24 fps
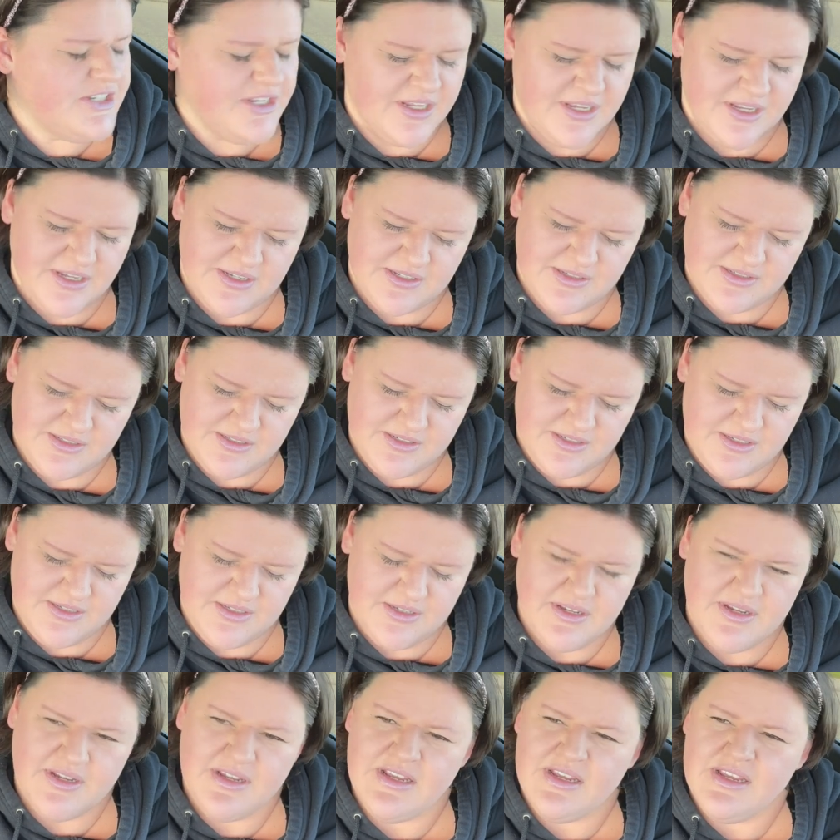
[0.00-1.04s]
And
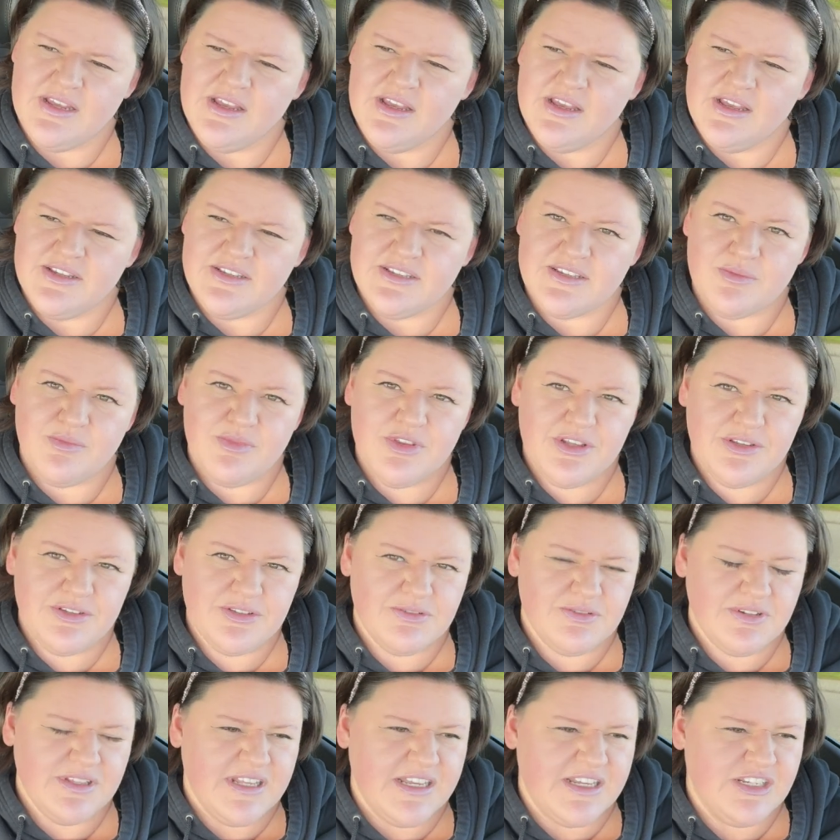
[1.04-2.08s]
some of those
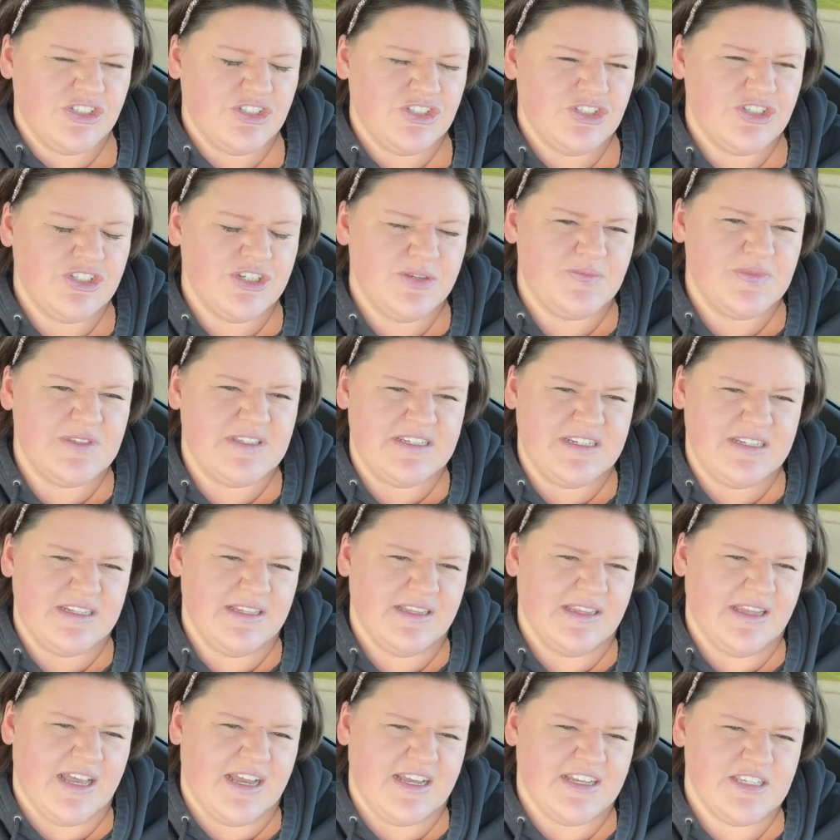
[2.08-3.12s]
relationships didn't
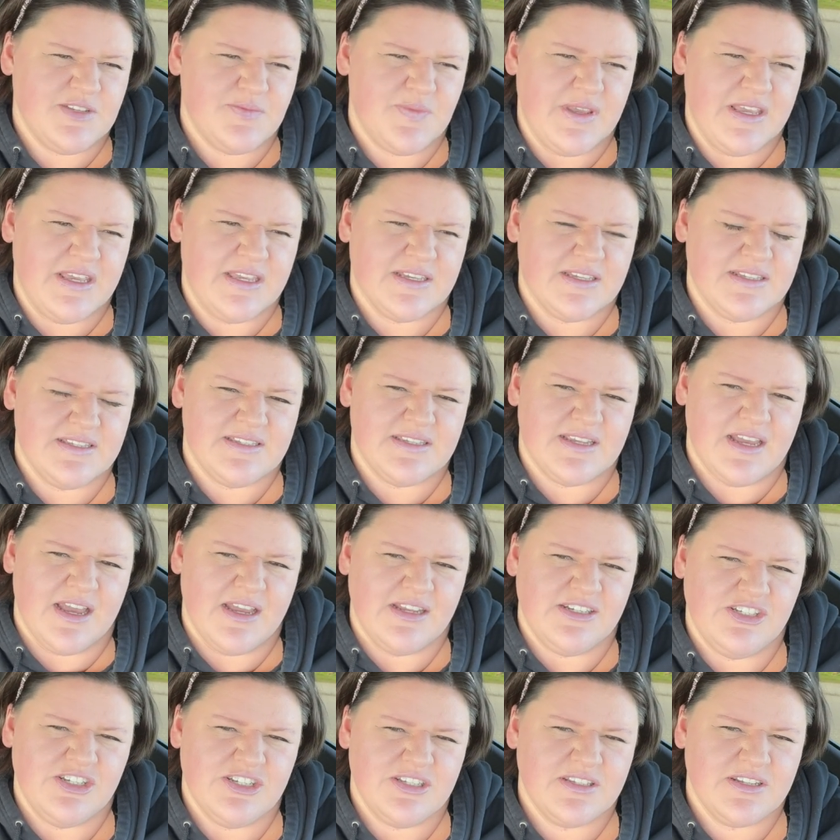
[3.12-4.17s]
last because I
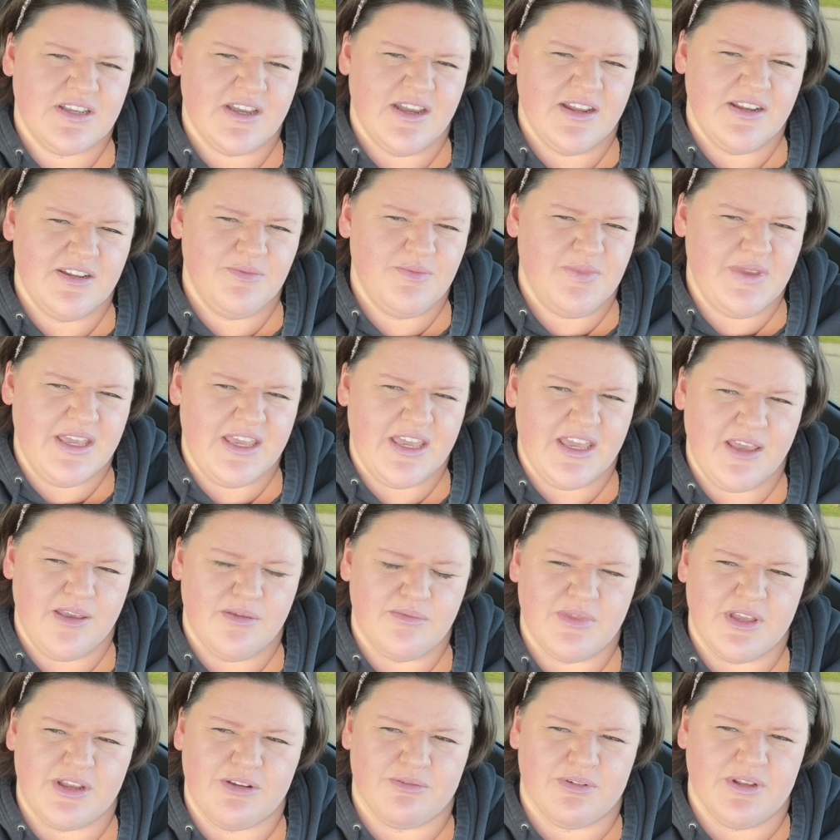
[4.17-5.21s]
just kind of became
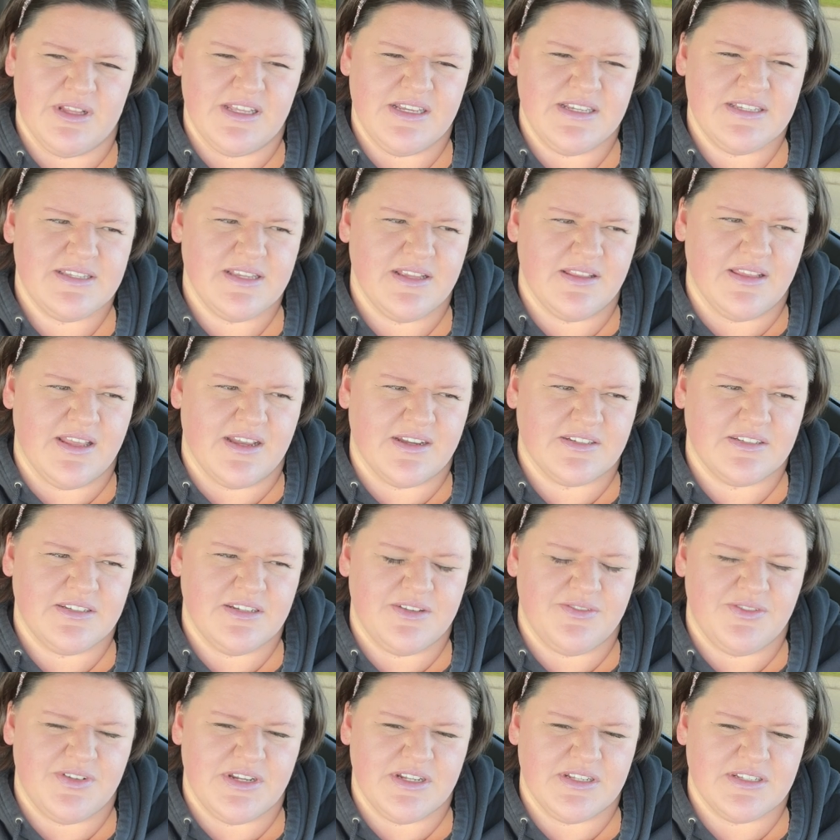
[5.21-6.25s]
like really
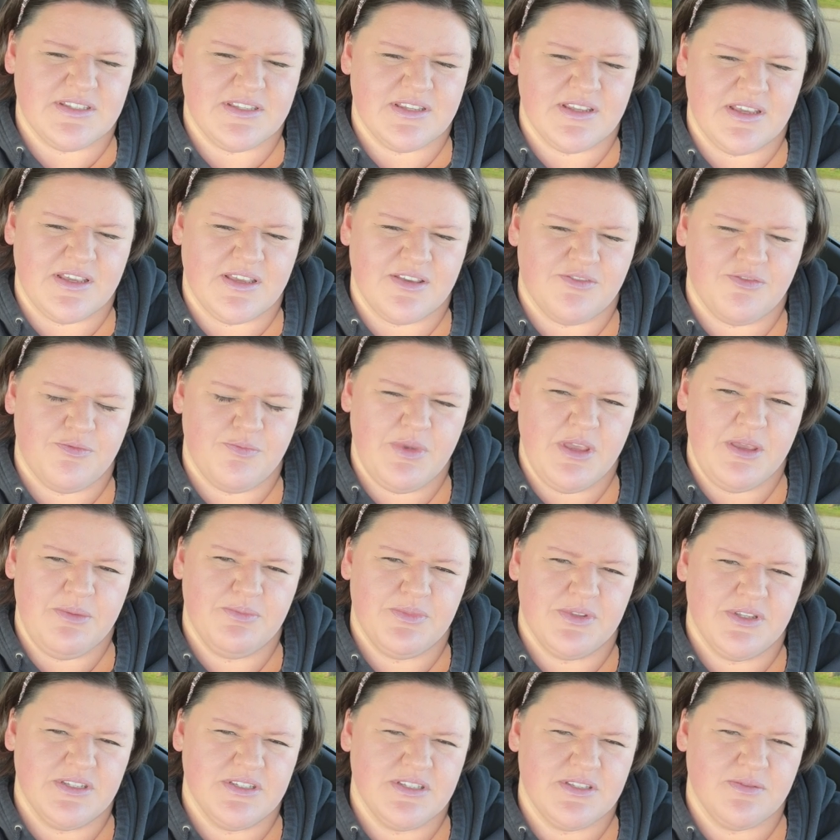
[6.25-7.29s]
selective and it's like if
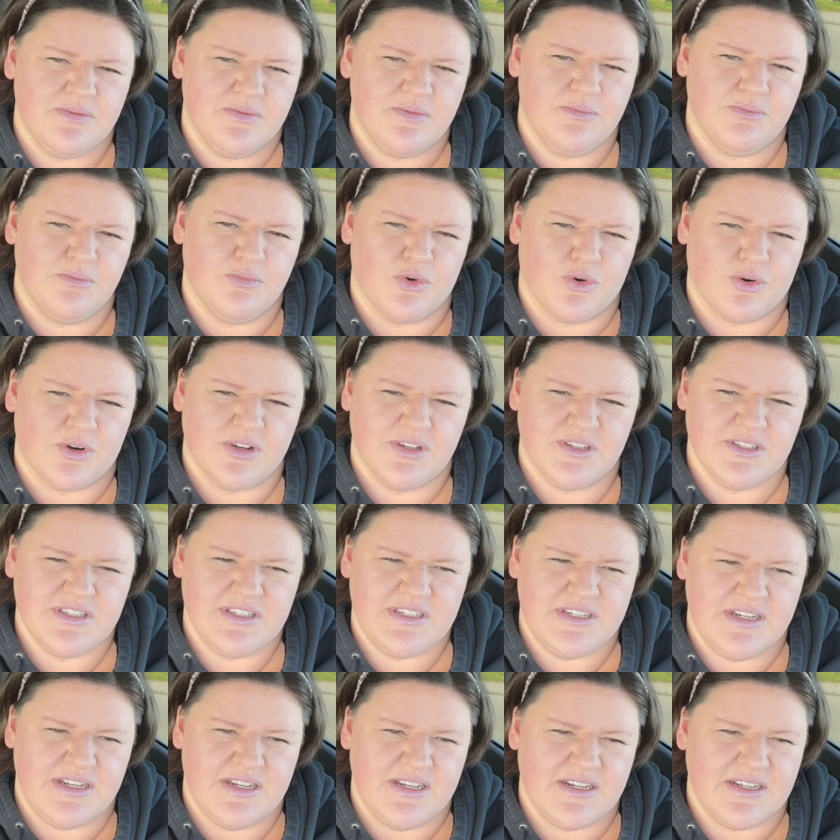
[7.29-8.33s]
people's morals
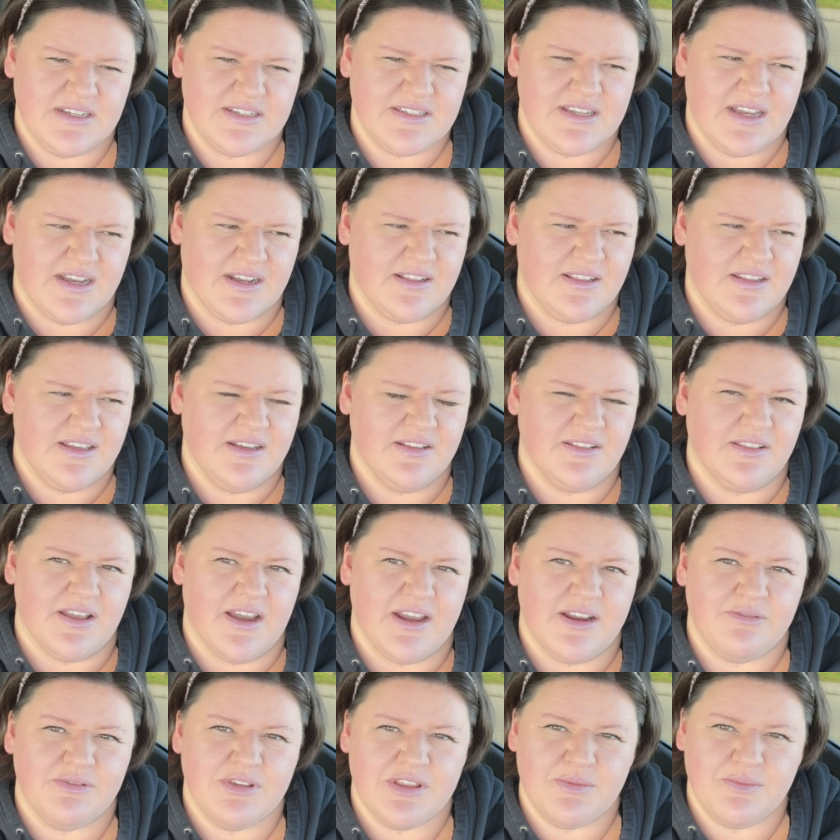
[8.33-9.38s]
didn't exactly
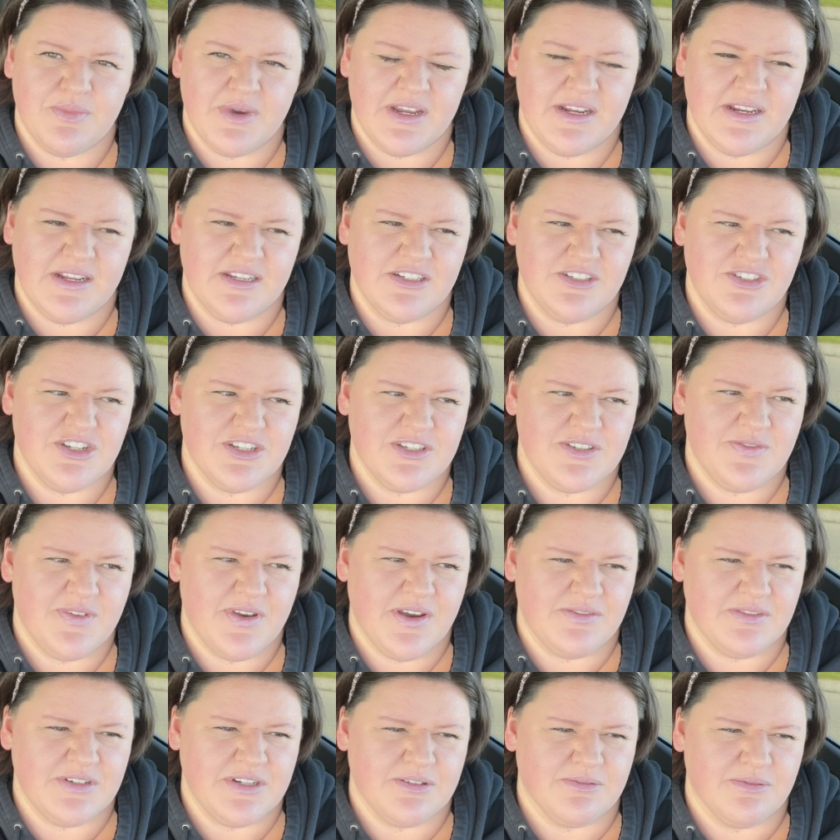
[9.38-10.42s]
align with mine, I just
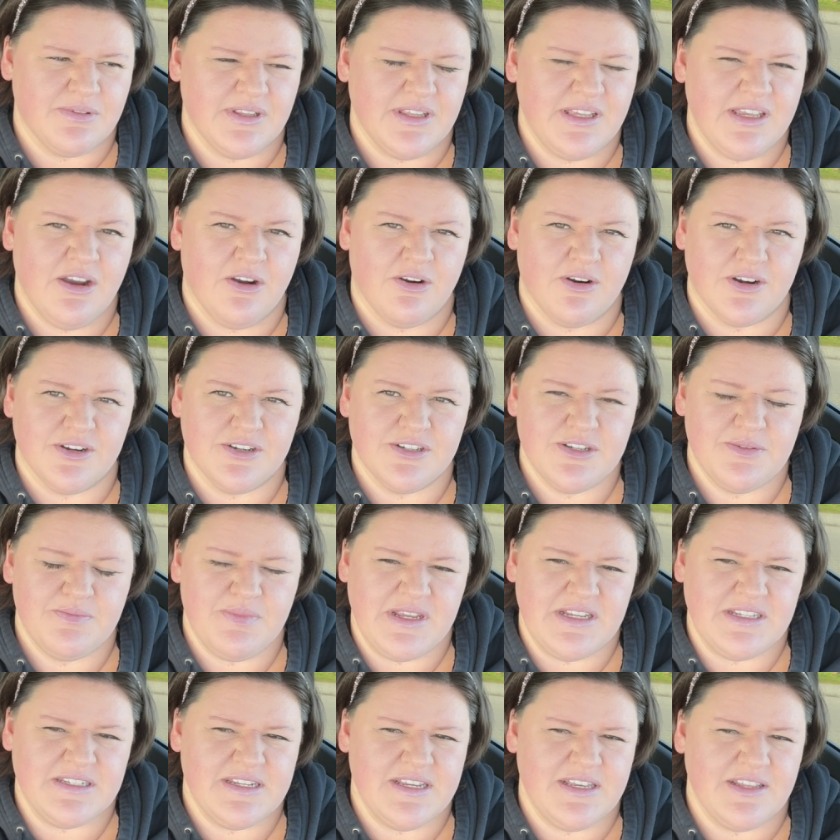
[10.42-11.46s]
found it really hard to
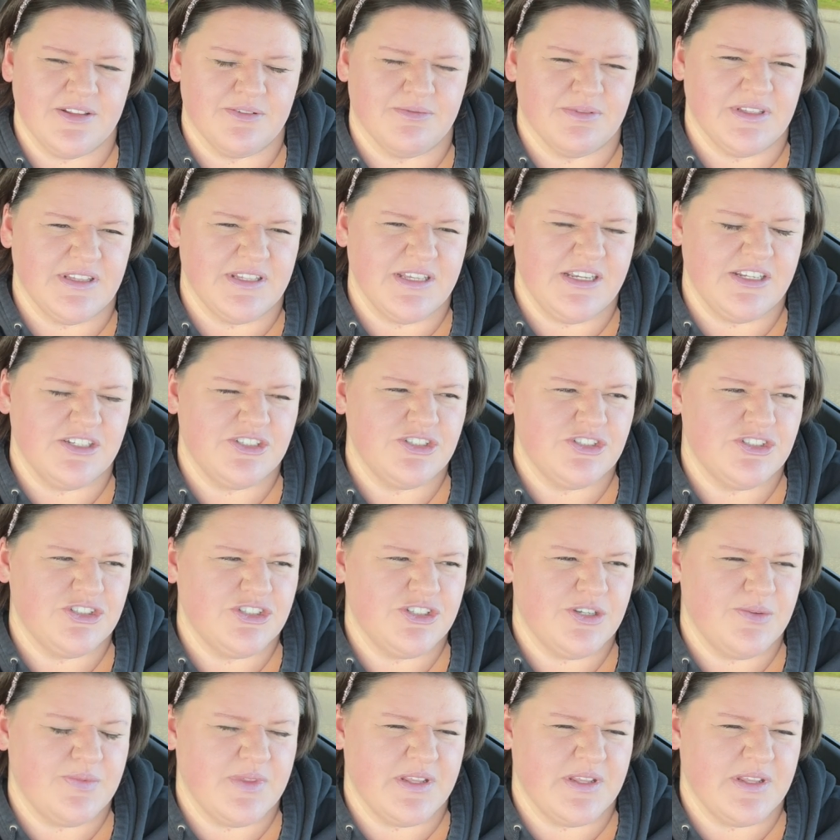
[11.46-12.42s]
maintain the relationship.